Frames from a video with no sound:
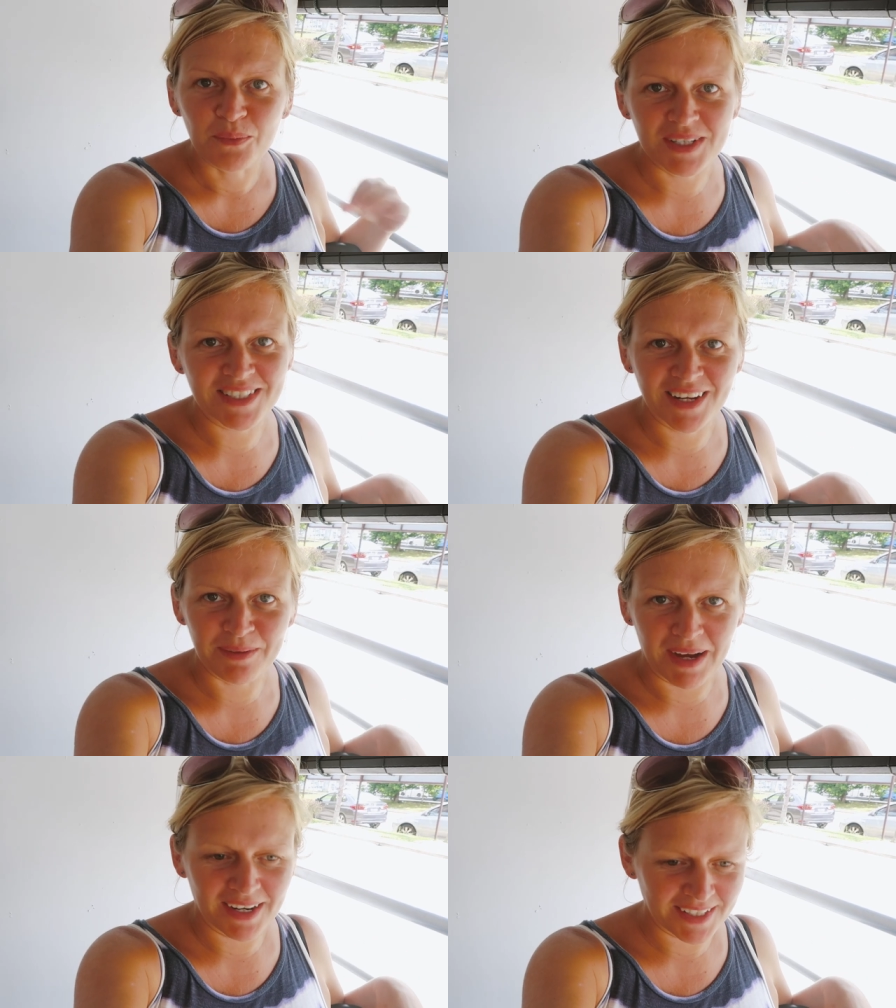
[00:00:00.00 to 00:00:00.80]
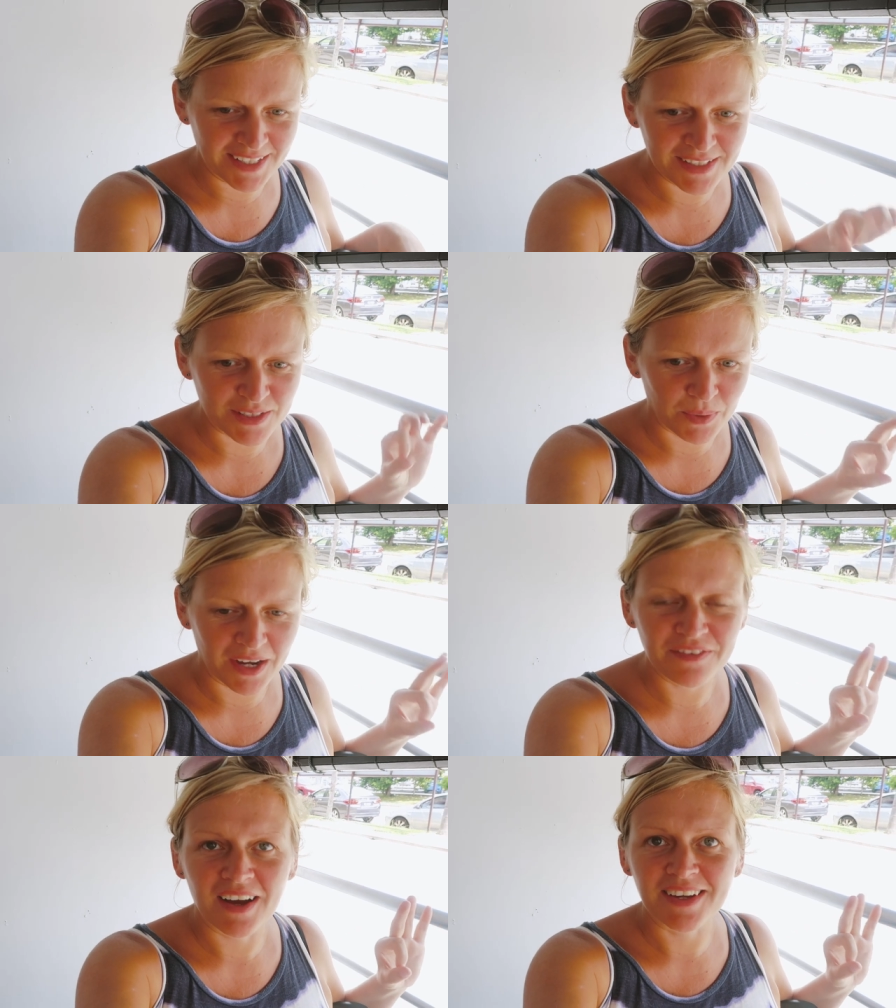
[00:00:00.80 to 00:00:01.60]
We're still at Matthew's, the
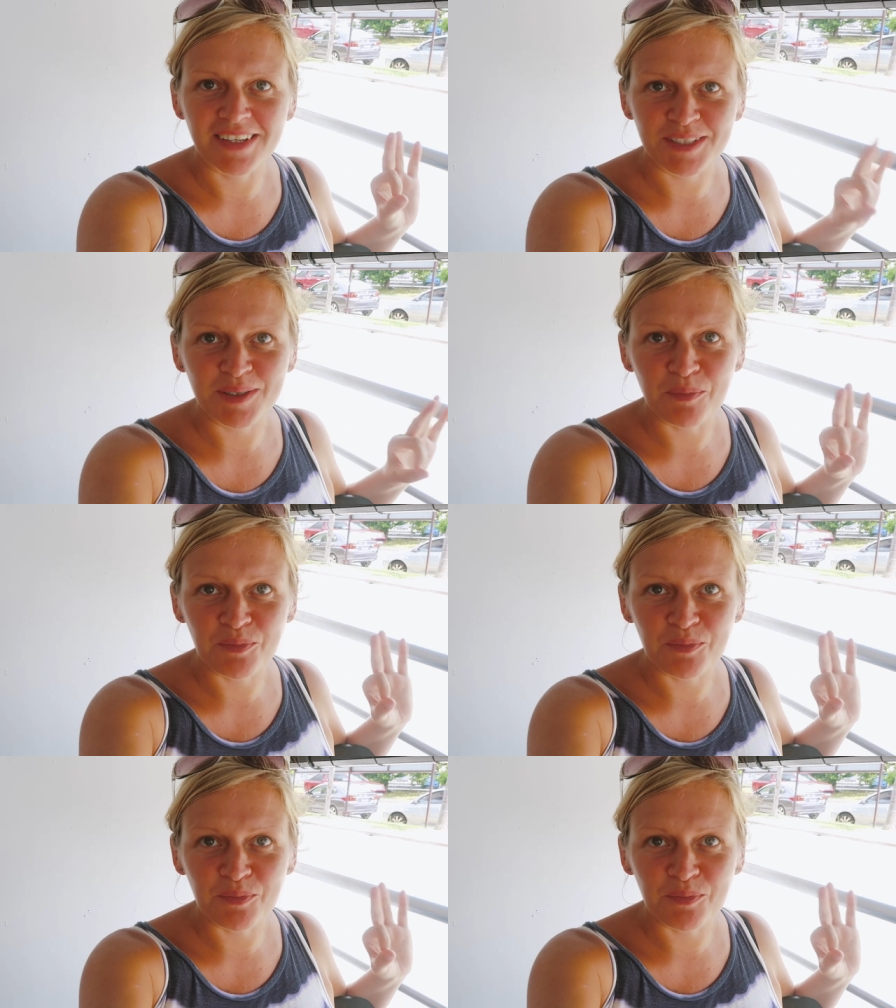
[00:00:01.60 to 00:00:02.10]
Wi-Fi is